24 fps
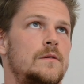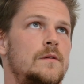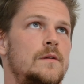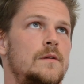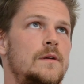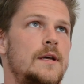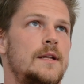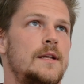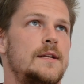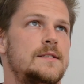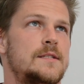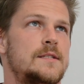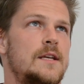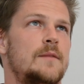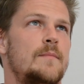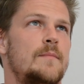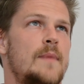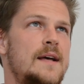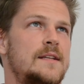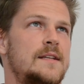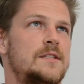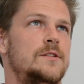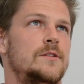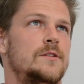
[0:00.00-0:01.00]
And it's like
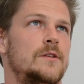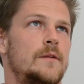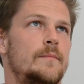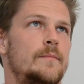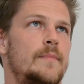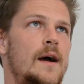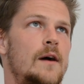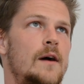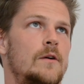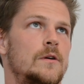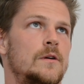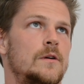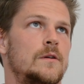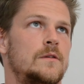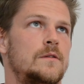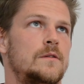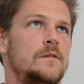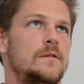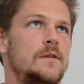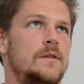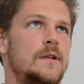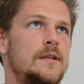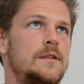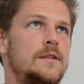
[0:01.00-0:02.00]
masculine power,
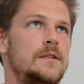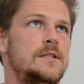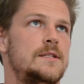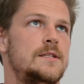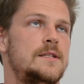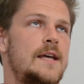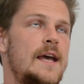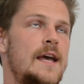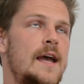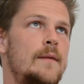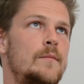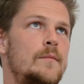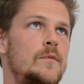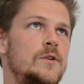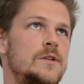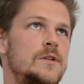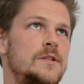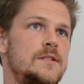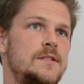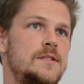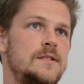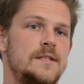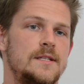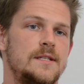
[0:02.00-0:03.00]
like these
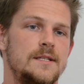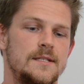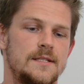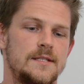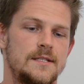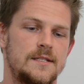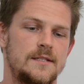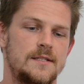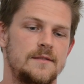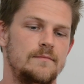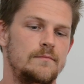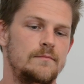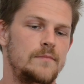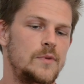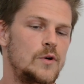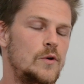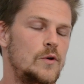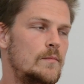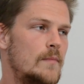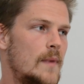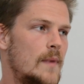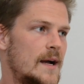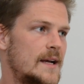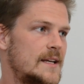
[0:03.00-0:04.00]
cameras, these boom
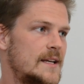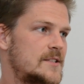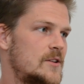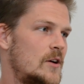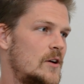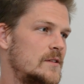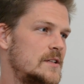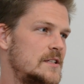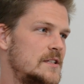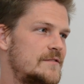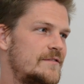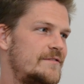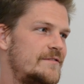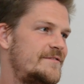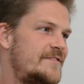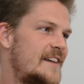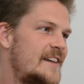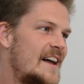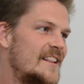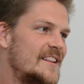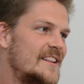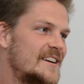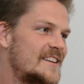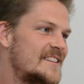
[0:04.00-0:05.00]
mics, all these
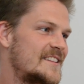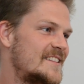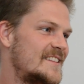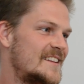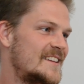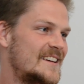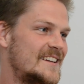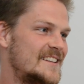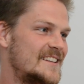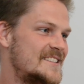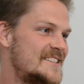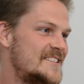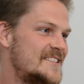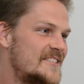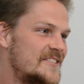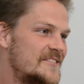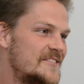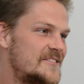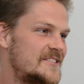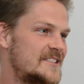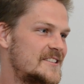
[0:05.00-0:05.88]
phallic things, you know, they're mm-hmm.